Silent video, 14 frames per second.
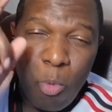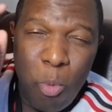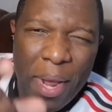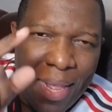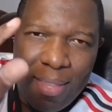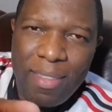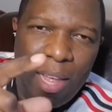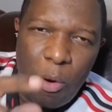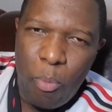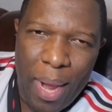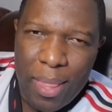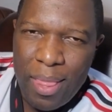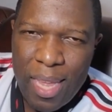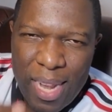what is the
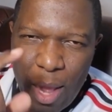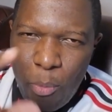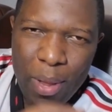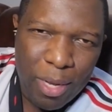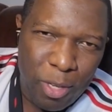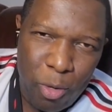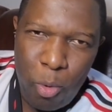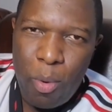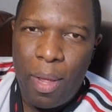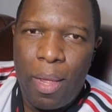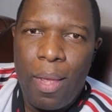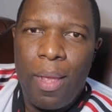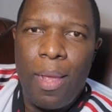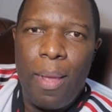right thing that we're
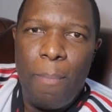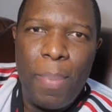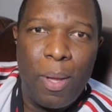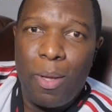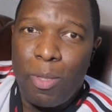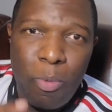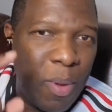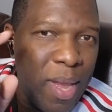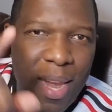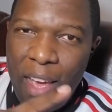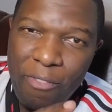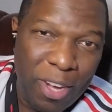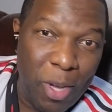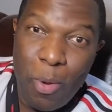doing? Because we
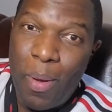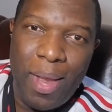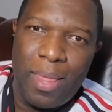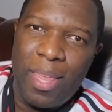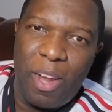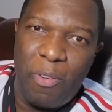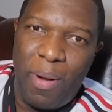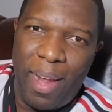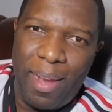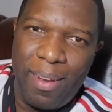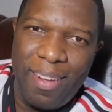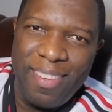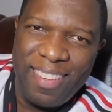never do anything right,